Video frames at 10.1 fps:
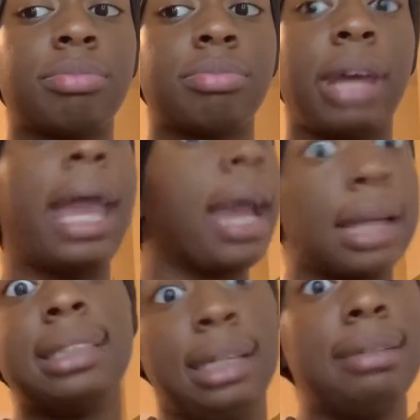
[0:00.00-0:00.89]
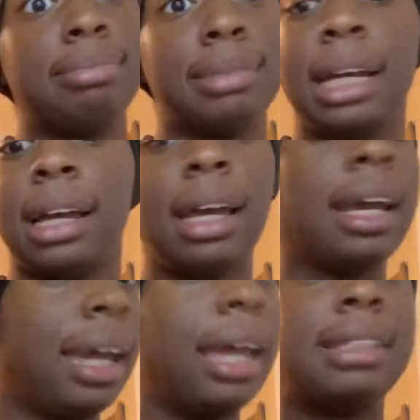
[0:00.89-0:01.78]
AIT.
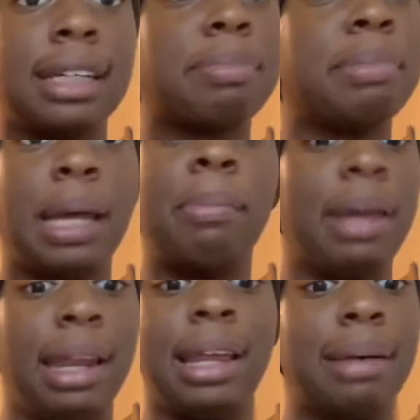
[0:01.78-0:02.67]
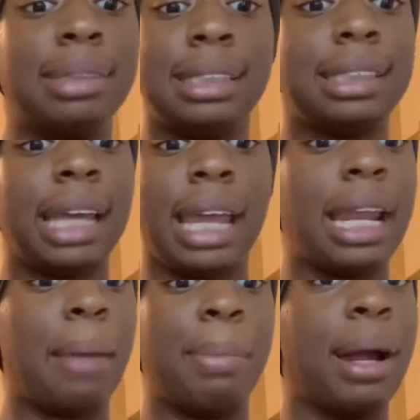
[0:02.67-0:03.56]
It took me a minute. I'm just saying,
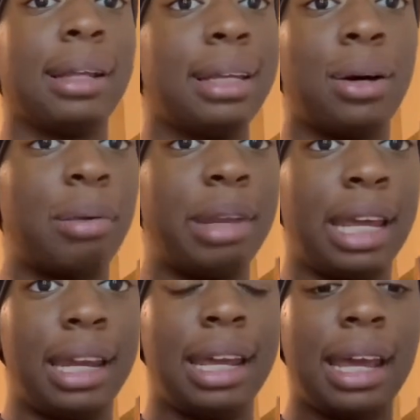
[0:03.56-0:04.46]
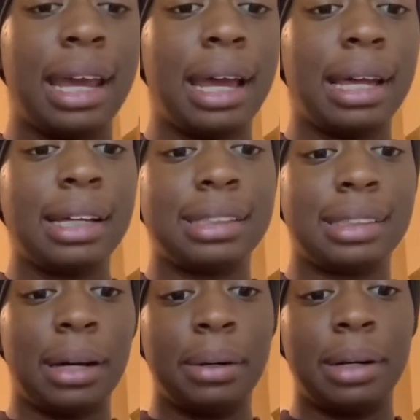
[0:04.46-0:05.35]
I barely know them then.
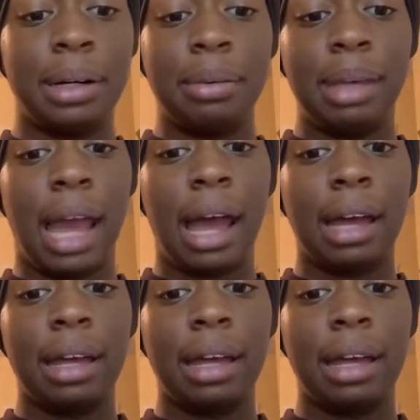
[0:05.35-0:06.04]
So, yeah.